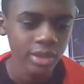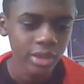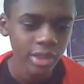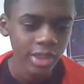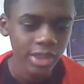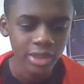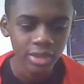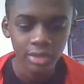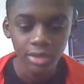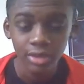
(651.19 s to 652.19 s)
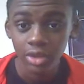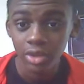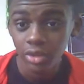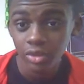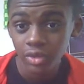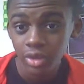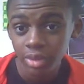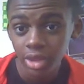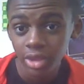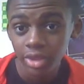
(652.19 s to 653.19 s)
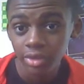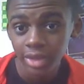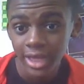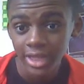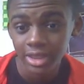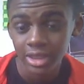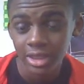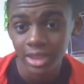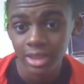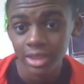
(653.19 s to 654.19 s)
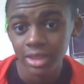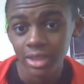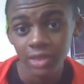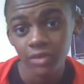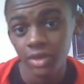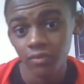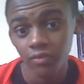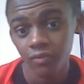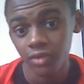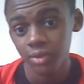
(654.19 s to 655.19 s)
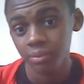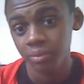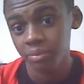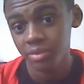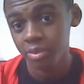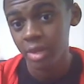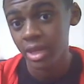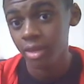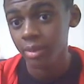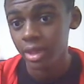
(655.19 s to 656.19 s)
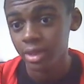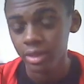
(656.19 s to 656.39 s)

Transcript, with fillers: has, you know, usually Peter reacts to things different from Spider-Man.